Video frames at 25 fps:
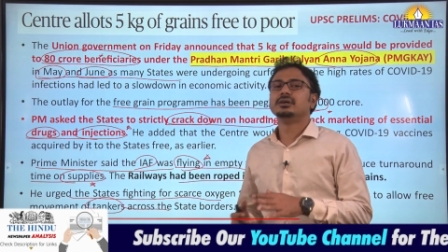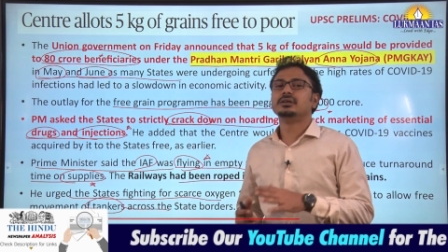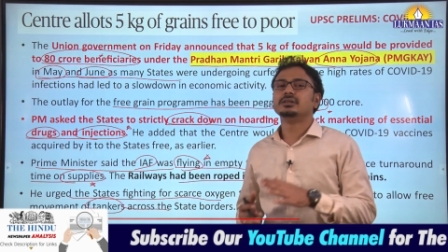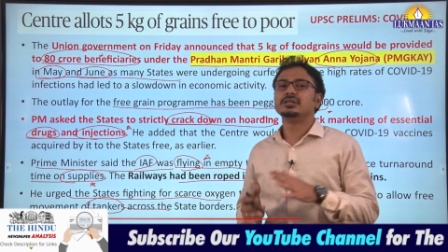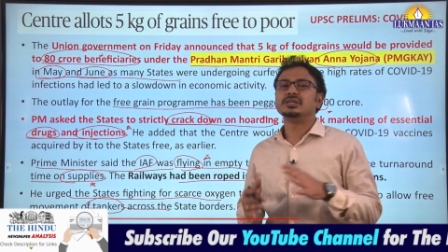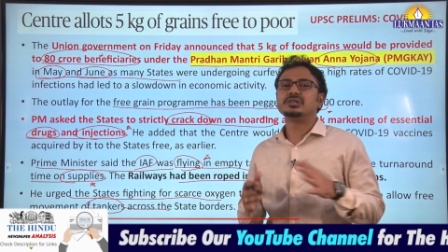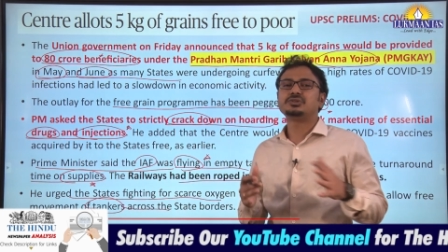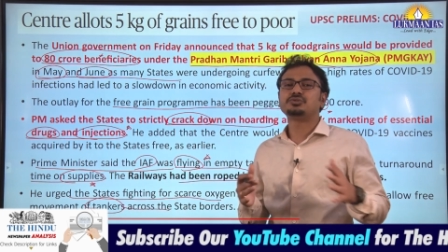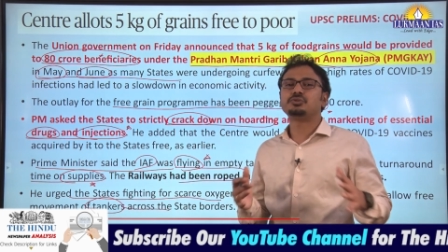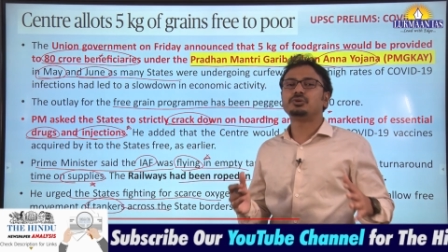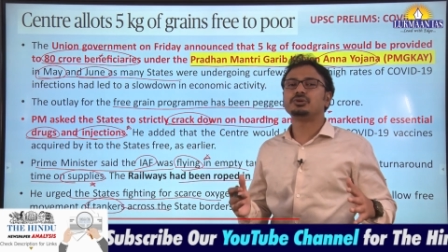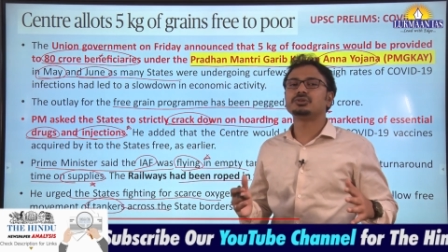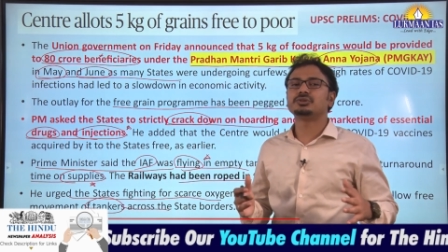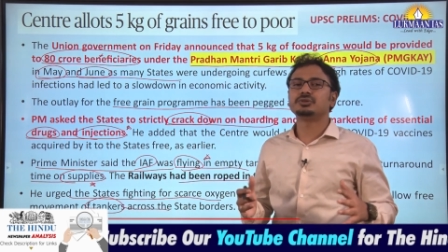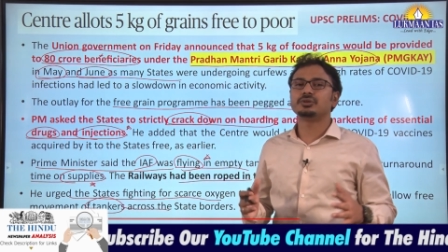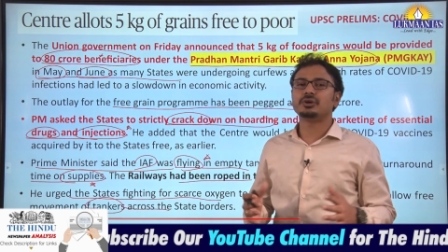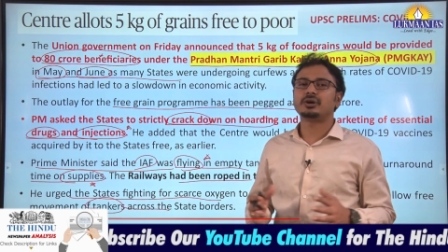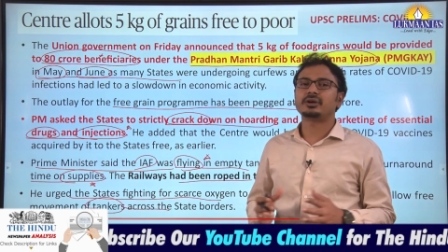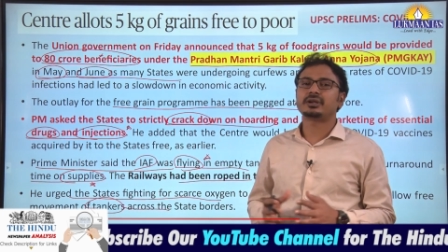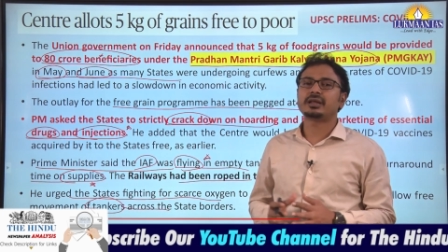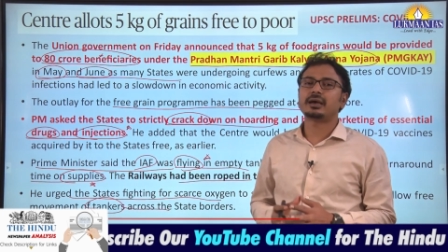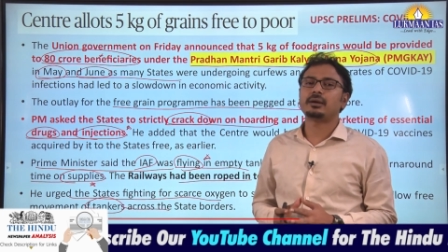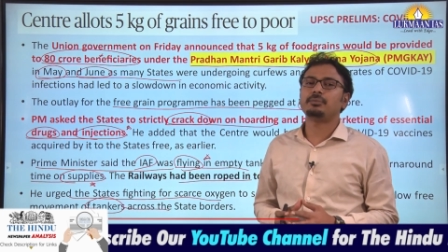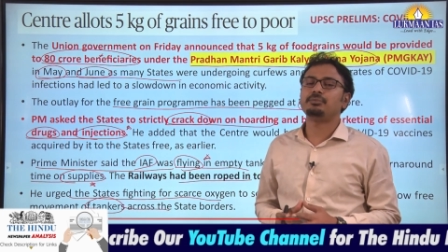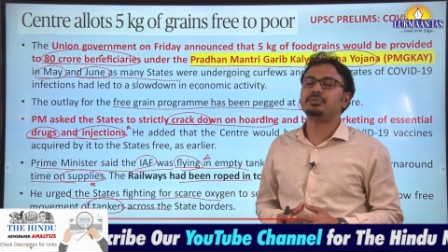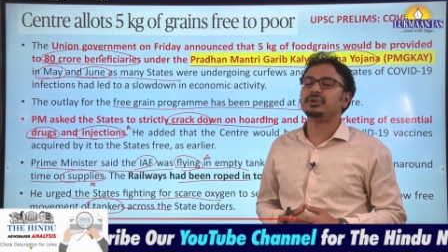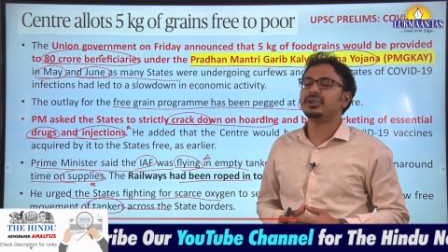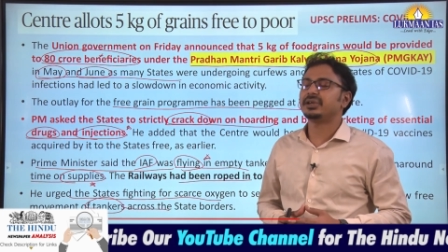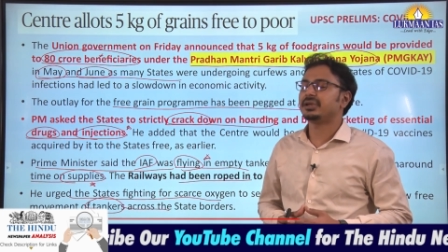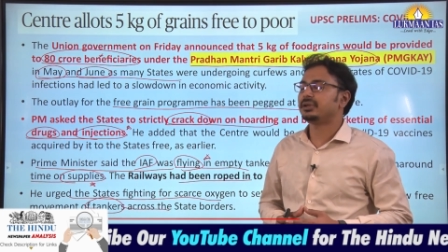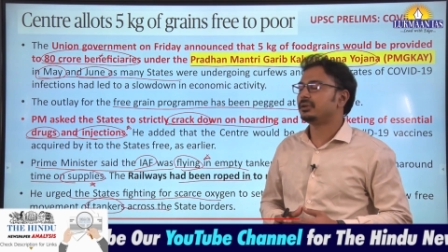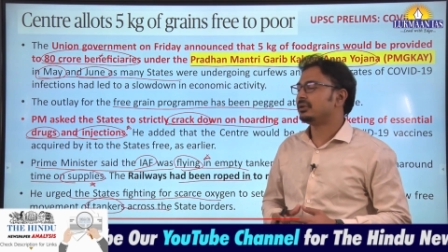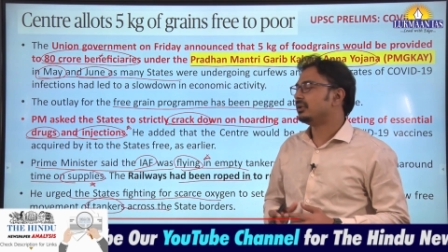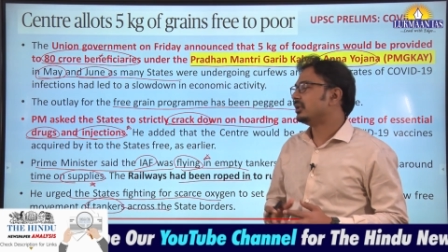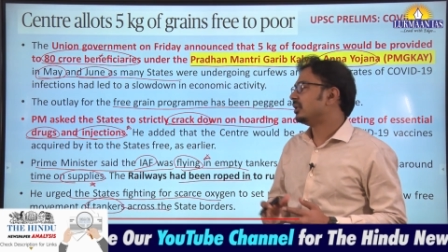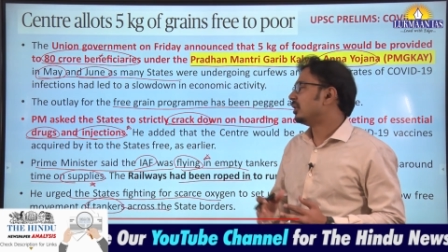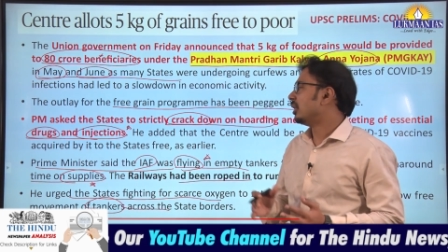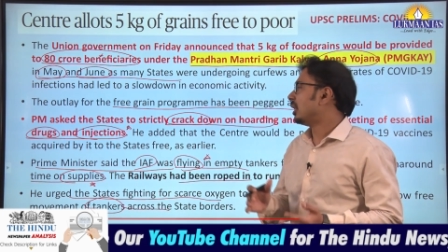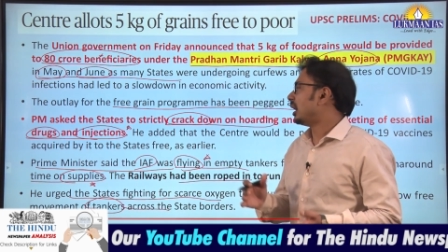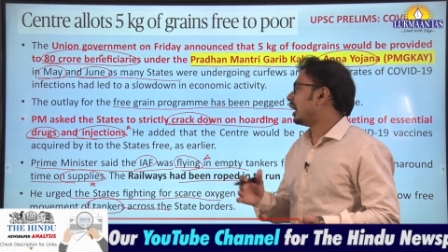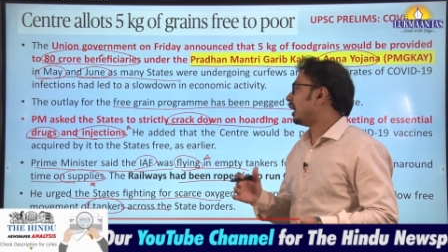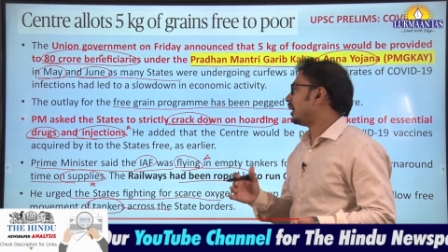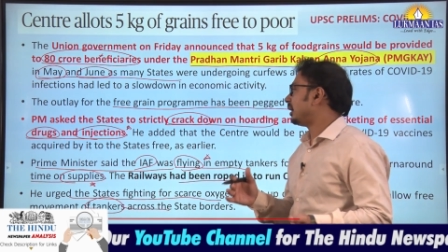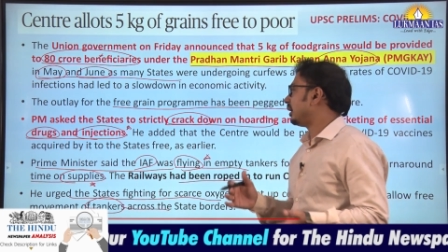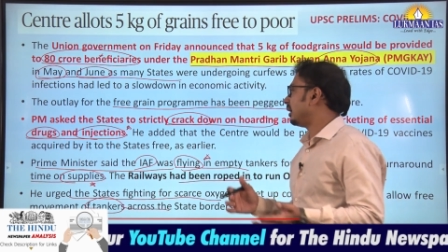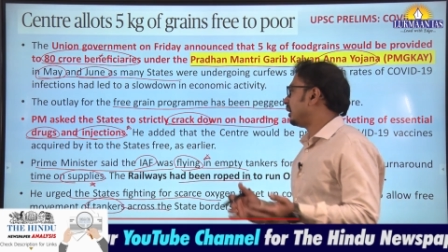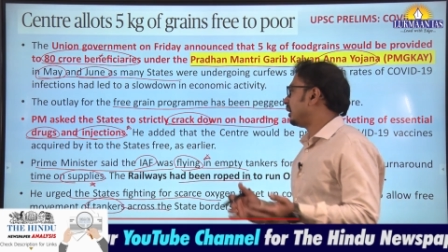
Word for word: This was not happening, and